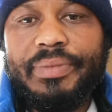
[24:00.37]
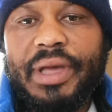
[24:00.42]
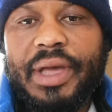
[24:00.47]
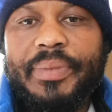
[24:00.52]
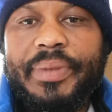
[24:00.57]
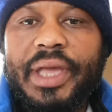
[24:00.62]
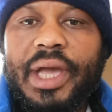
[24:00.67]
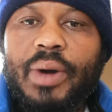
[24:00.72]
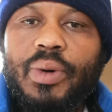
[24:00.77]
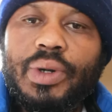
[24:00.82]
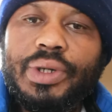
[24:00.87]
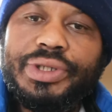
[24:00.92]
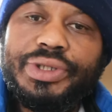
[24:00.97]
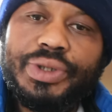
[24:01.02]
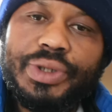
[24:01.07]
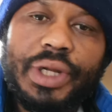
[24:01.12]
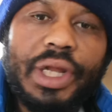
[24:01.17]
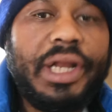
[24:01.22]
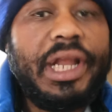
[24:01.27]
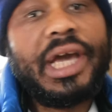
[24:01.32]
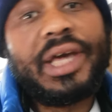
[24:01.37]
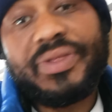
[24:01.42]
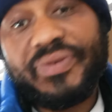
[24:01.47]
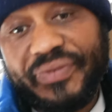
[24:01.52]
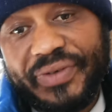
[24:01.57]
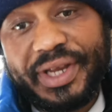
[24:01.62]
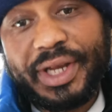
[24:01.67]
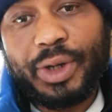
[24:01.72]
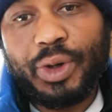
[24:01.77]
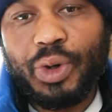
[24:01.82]
Maybe I will do the next
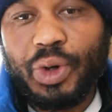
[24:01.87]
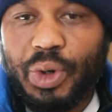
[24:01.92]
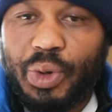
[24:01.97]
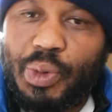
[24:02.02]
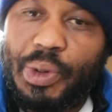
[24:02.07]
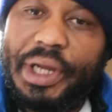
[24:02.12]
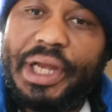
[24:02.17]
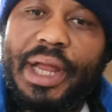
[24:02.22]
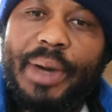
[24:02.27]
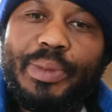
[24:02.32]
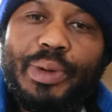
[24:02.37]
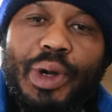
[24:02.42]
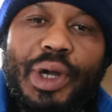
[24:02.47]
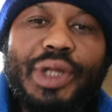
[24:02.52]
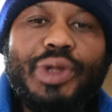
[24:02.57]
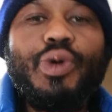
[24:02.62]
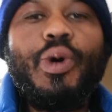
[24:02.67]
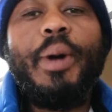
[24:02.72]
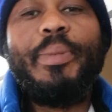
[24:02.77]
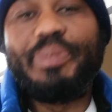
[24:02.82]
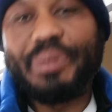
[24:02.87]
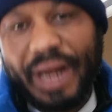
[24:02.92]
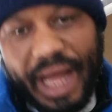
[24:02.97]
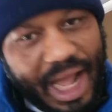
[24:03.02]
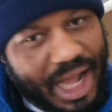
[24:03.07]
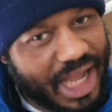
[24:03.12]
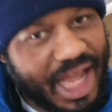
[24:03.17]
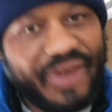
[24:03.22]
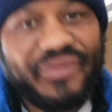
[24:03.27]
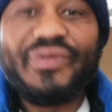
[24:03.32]
video when I'm going to
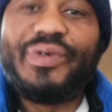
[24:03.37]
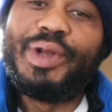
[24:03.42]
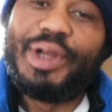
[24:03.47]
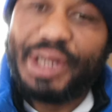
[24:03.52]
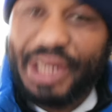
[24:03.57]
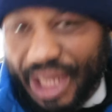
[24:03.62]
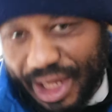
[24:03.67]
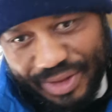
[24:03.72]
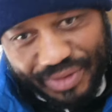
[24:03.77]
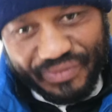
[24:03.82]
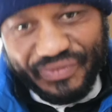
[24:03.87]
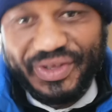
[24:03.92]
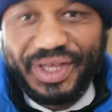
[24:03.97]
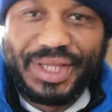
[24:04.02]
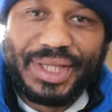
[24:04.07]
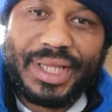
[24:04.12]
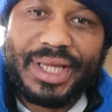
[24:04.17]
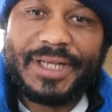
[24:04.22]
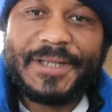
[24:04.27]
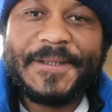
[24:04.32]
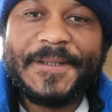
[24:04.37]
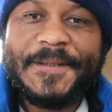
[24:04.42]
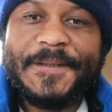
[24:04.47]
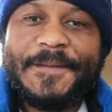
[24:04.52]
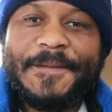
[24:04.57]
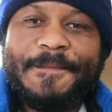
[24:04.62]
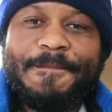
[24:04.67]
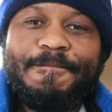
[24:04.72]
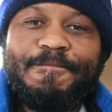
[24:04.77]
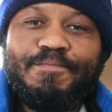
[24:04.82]
apply again for the next visa.
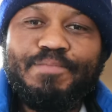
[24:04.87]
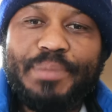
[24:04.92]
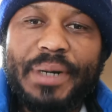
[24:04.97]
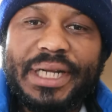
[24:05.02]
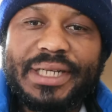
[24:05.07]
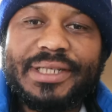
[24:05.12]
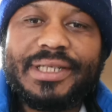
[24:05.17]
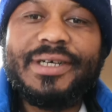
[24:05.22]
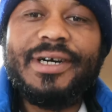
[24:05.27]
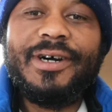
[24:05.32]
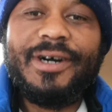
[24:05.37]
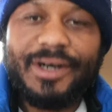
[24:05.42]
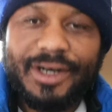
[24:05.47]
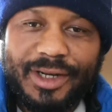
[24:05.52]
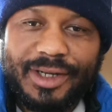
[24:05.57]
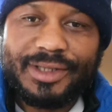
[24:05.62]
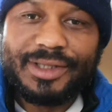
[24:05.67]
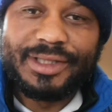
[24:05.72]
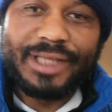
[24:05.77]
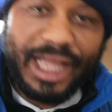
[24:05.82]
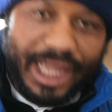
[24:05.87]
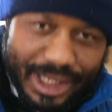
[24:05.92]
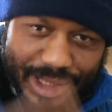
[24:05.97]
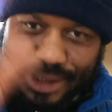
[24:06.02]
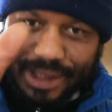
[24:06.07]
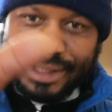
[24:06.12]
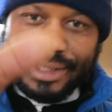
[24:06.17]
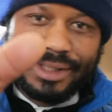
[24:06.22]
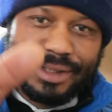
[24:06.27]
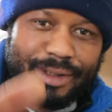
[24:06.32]
But uh,
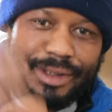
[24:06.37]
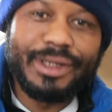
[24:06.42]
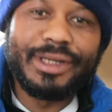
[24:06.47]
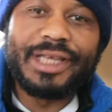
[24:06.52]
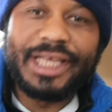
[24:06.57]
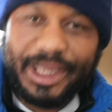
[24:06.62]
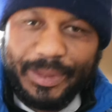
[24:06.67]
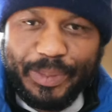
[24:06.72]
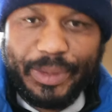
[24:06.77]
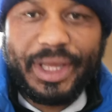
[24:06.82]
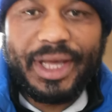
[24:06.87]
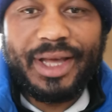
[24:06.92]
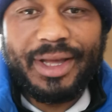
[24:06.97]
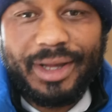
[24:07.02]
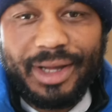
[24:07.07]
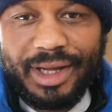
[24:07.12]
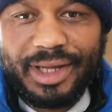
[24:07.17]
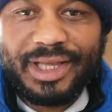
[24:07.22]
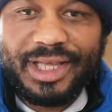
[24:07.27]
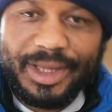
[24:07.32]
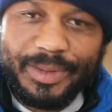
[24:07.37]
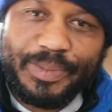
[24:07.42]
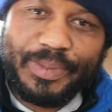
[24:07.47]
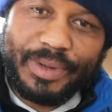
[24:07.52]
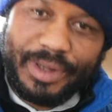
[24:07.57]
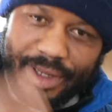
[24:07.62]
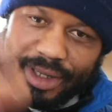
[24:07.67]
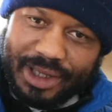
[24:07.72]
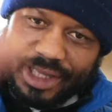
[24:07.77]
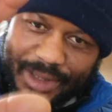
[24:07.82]
thanks. Keep uh,
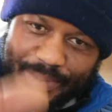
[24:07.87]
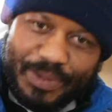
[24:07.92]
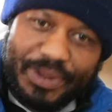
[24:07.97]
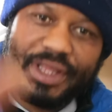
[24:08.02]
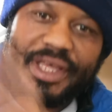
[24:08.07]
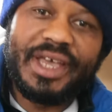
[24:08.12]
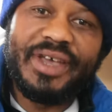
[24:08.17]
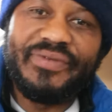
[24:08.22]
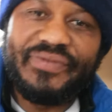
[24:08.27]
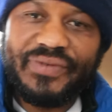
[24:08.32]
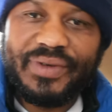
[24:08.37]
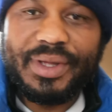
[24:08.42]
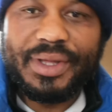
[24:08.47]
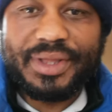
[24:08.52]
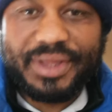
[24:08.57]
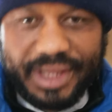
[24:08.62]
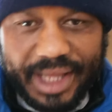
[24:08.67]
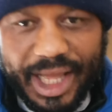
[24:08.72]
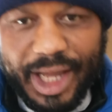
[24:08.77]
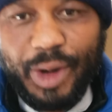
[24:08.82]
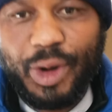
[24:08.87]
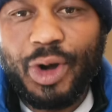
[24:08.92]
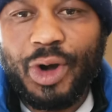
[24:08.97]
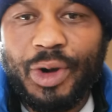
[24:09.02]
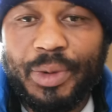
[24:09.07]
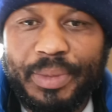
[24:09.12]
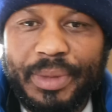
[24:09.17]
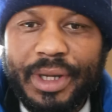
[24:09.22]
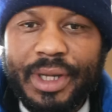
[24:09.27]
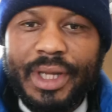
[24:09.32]
keep uh, keep safe. Stay
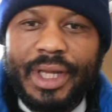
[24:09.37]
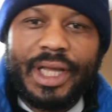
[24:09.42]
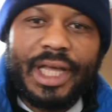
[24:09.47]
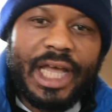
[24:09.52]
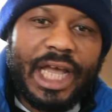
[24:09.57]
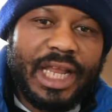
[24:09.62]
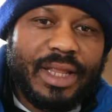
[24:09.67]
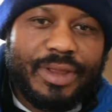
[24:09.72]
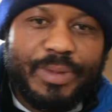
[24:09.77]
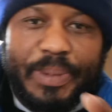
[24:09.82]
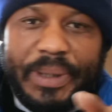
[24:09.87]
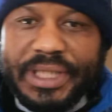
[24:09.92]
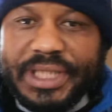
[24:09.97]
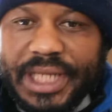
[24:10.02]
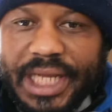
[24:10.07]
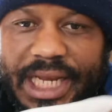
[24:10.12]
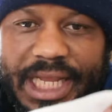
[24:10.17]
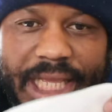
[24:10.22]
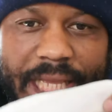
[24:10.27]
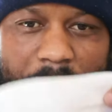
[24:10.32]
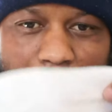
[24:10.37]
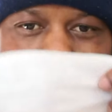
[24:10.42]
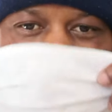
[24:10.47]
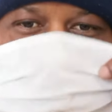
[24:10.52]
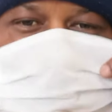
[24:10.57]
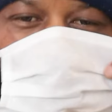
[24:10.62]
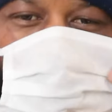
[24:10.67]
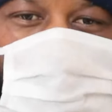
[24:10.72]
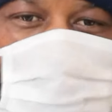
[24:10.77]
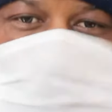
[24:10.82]
home, and especially